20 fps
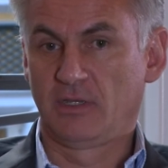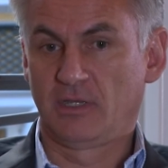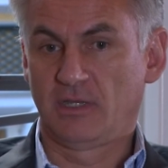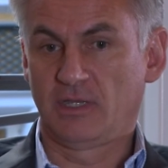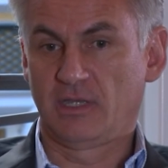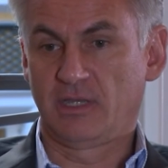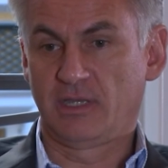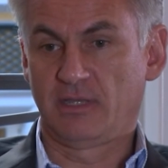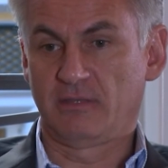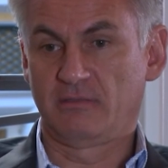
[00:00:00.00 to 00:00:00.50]

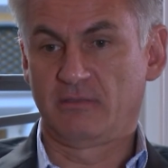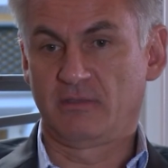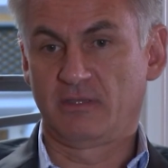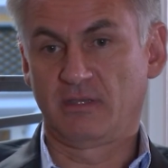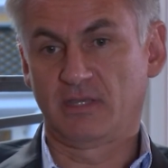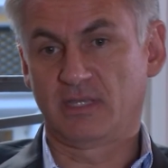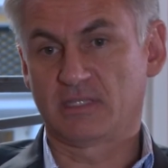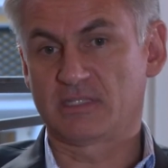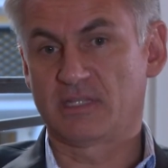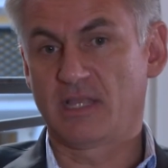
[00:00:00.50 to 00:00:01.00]
and
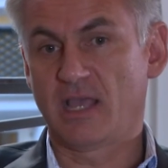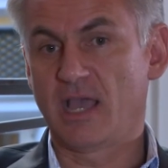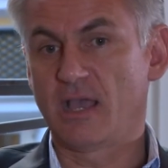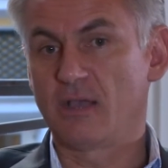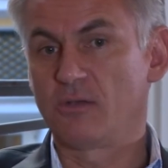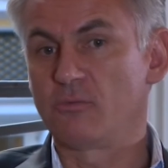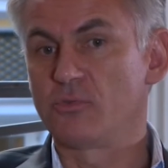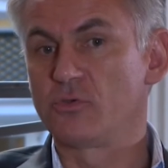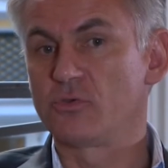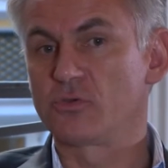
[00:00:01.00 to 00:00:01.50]
has
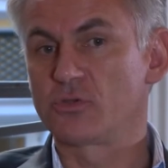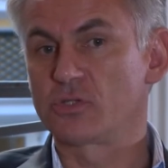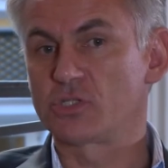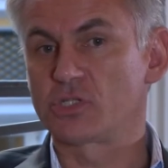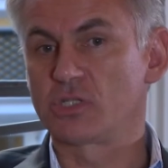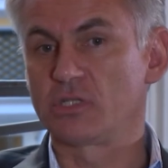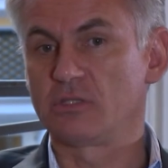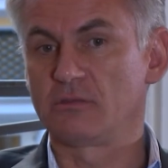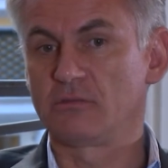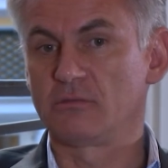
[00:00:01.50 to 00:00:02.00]
now
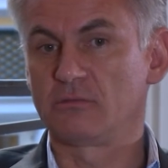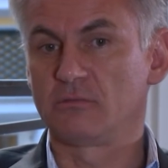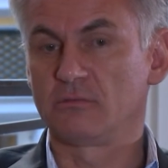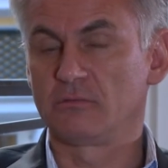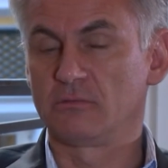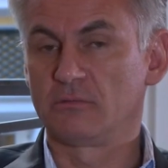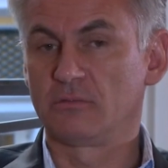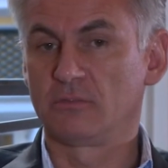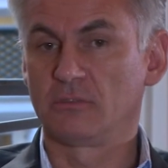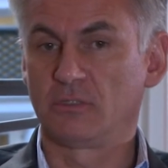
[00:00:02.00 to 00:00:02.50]
merged
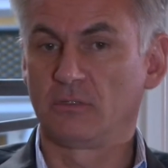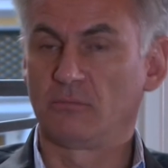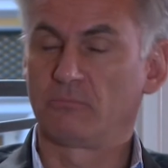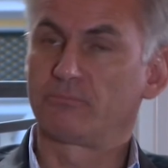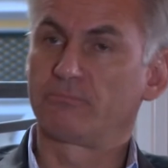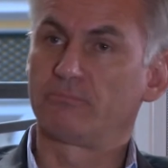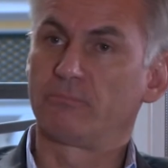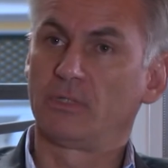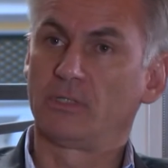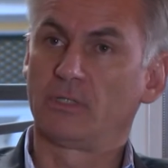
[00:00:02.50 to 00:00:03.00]
into, you know,
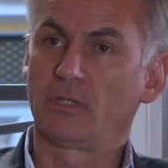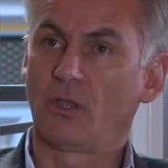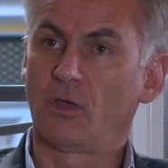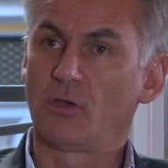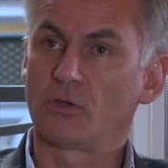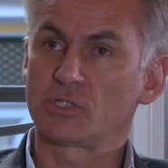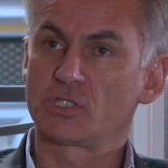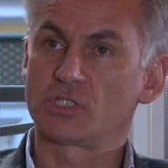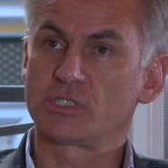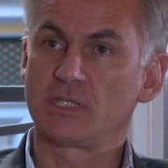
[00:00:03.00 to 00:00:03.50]
the
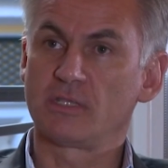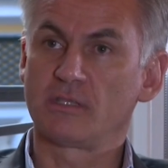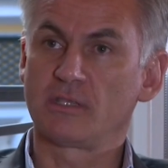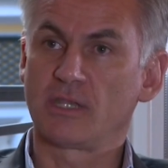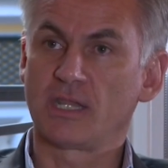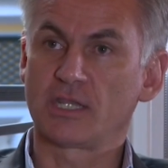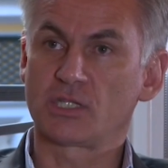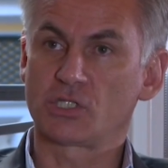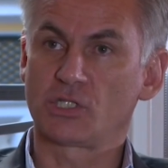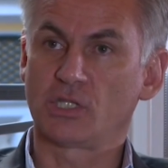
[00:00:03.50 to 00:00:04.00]
largest
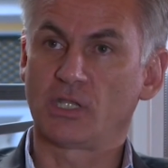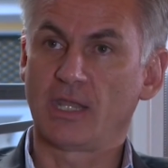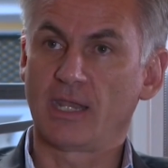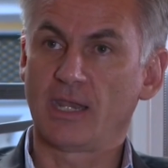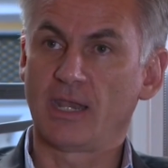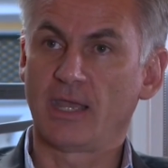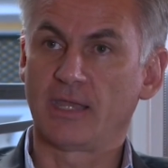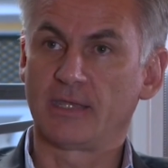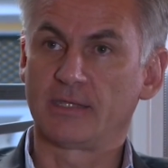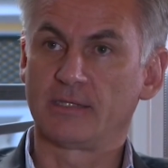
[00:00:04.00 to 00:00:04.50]
international
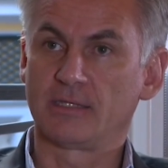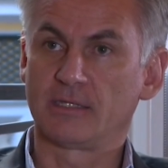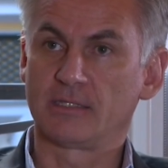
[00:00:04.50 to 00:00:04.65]
airline.